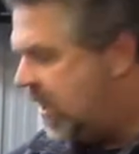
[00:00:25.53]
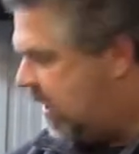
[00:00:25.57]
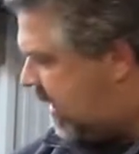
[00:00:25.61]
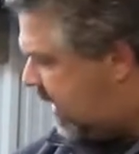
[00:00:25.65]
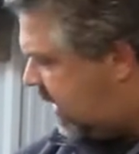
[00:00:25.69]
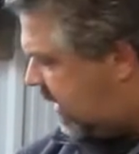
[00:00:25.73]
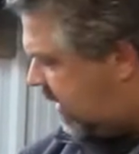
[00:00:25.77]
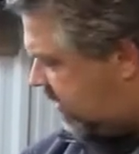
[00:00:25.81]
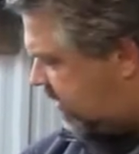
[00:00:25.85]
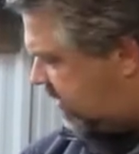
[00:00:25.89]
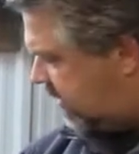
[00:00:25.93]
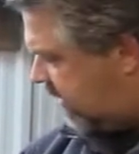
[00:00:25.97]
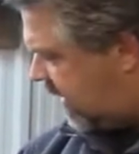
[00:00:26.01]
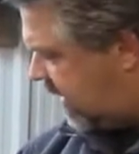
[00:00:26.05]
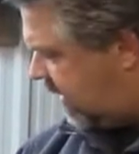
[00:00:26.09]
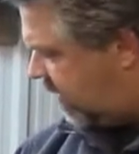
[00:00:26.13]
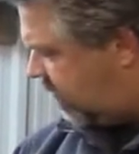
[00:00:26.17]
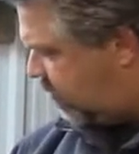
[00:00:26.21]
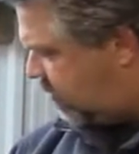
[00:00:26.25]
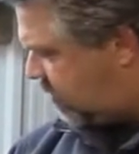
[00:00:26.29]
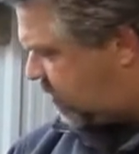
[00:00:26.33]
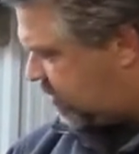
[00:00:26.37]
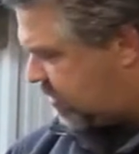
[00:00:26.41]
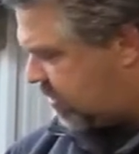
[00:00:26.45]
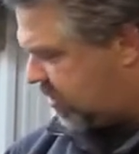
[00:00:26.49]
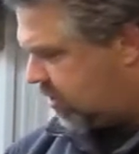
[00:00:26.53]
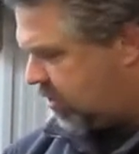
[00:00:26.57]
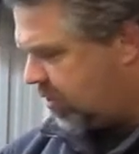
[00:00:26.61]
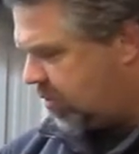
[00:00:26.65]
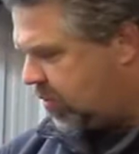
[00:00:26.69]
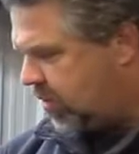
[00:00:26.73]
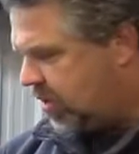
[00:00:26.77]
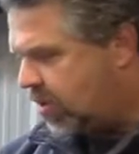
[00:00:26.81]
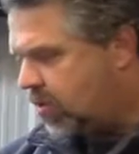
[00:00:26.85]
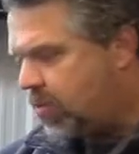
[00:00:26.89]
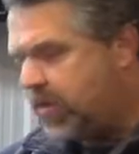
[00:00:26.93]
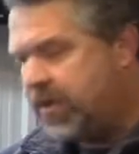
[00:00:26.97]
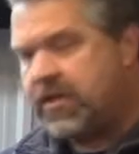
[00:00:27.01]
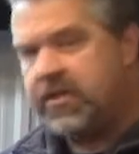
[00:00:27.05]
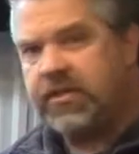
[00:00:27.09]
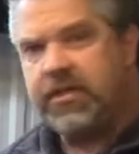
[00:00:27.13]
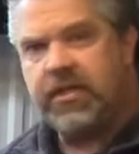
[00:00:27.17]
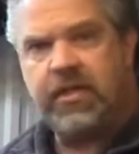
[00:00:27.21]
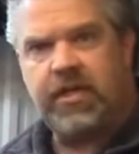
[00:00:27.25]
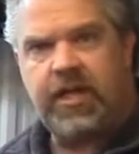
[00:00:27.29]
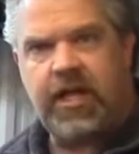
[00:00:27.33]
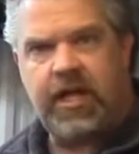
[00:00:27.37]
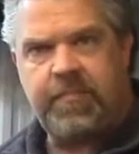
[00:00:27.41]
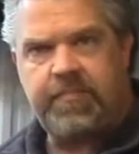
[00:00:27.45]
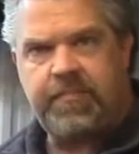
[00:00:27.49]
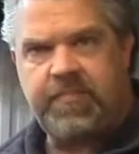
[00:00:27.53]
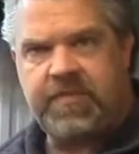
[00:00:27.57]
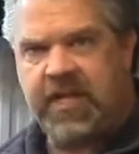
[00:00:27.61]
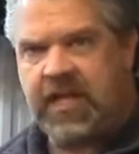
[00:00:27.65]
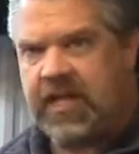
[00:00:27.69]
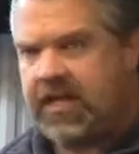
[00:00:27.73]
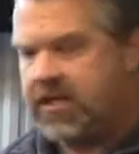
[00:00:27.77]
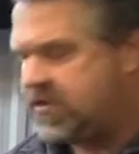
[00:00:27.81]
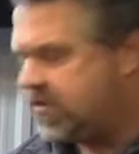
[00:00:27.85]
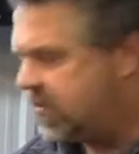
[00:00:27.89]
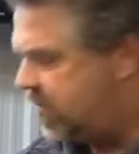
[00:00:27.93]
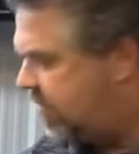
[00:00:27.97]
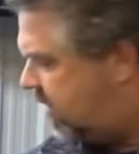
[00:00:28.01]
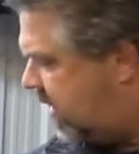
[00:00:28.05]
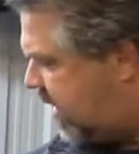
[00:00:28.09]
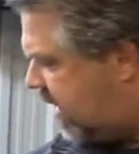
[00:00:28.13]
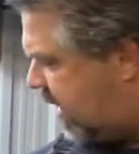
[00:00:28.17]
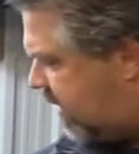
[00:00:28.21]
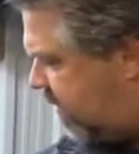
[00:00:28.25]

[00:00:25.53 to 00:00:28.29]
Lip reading: and today we're just going to do a quick little update.